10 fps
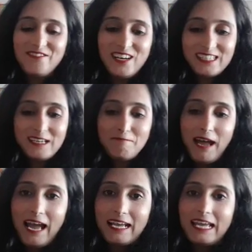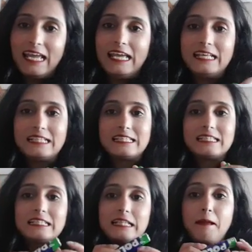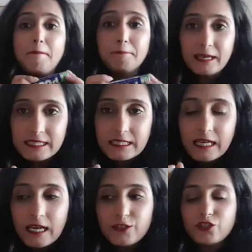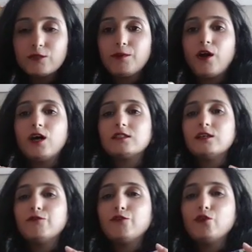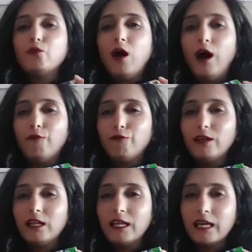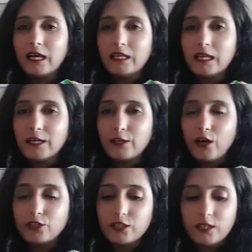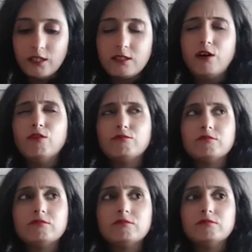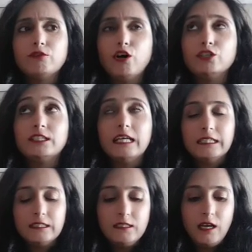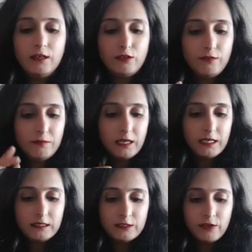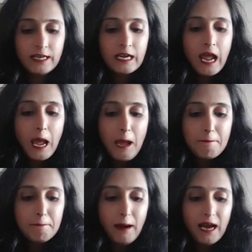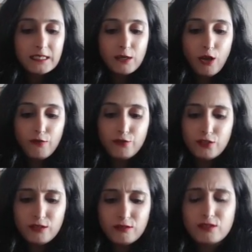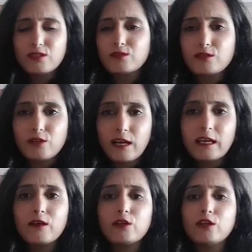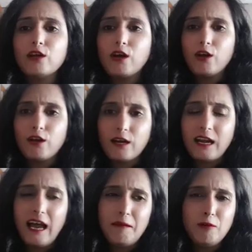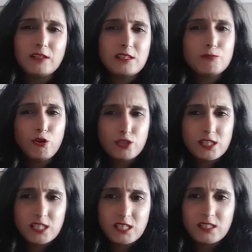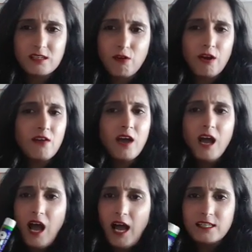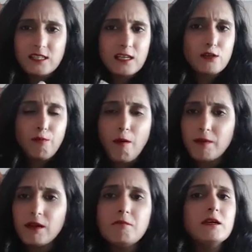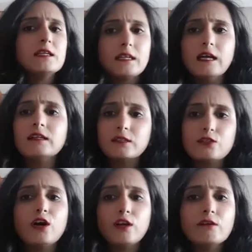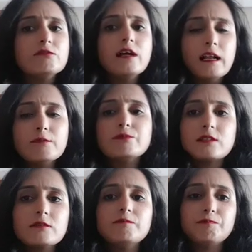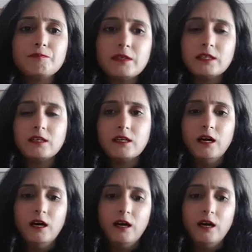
first aid bag is mint, just because if you are feeling a little nauseous or nauseated, I don't know if I'm getting this right, but or if you just you know, like you're in a climb or there's motion sickness involved, I just like to pop in a mint, and it sort of helps me